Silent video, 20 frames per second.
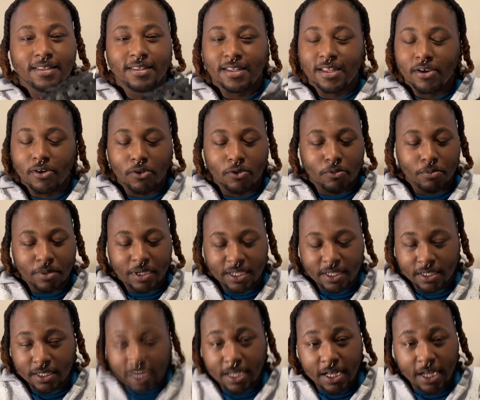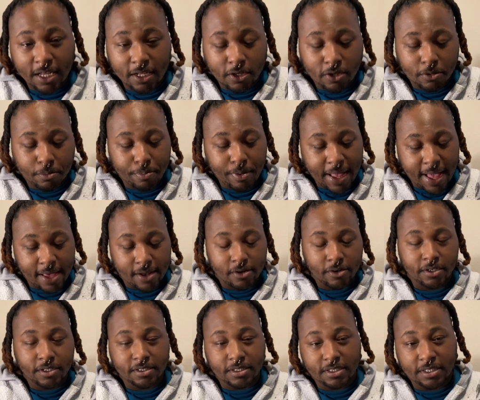No, man. The color pattern
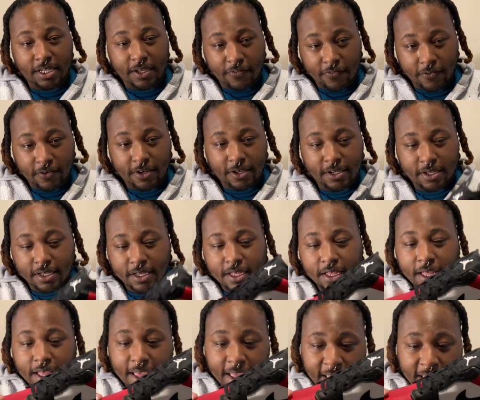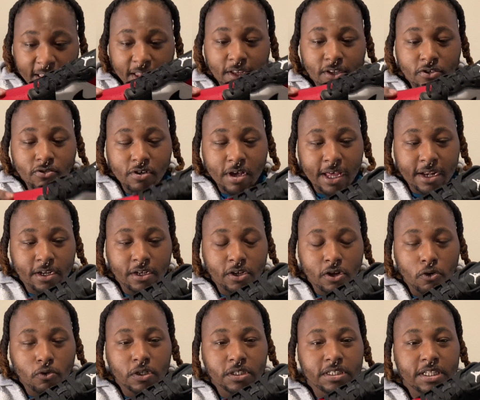is different. And you got to
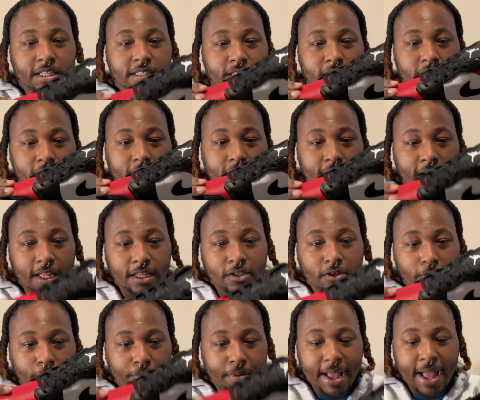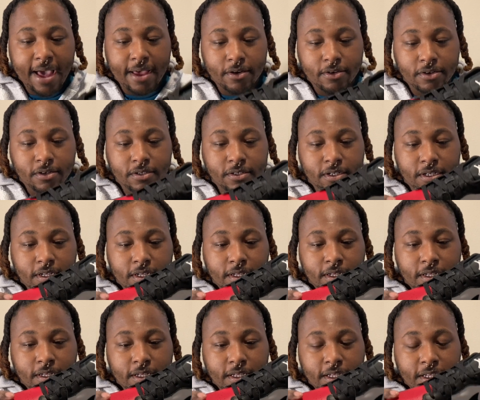notice that the color pattern
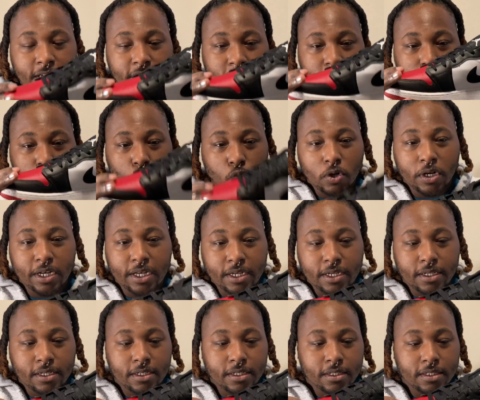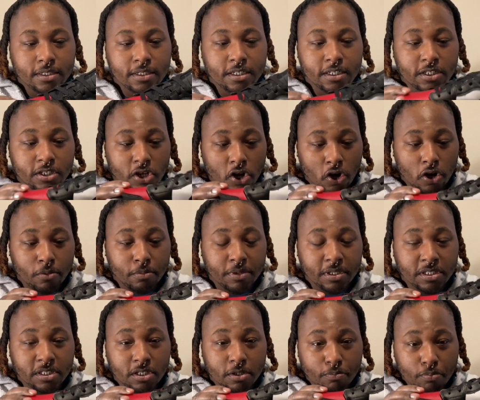is what
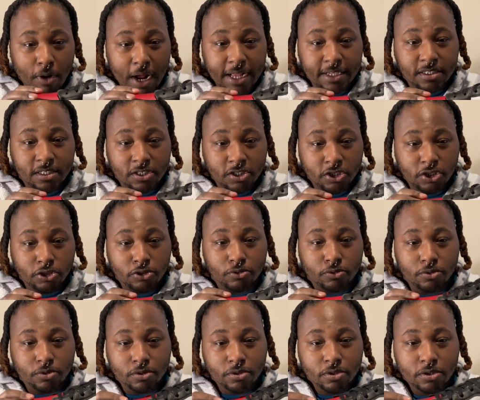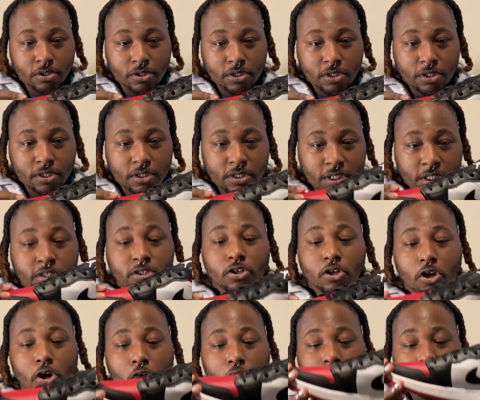determines the price of the shoe. These are
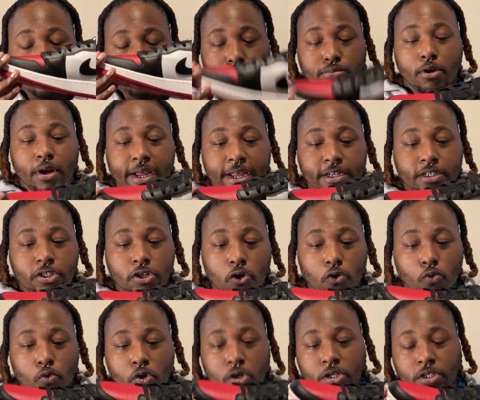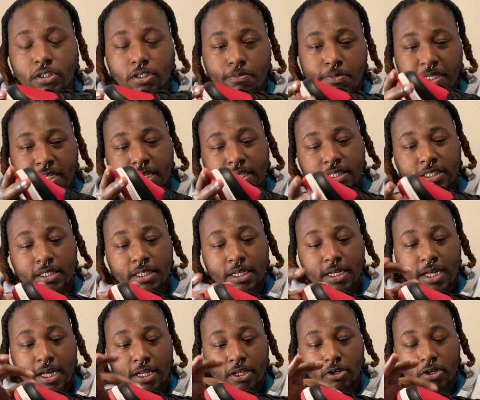called the Bred toe ones because of the
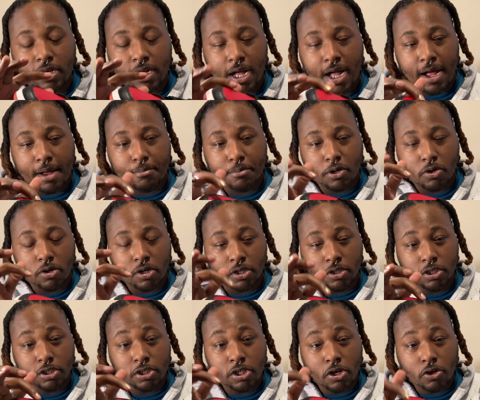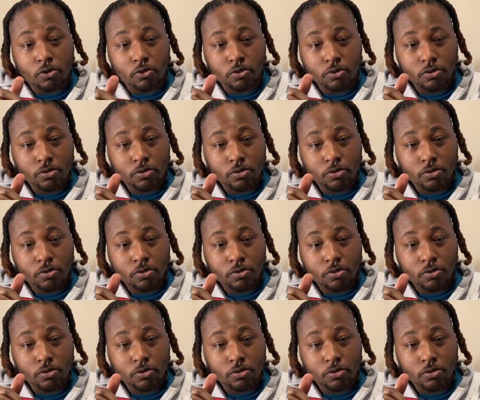color combo on the toe.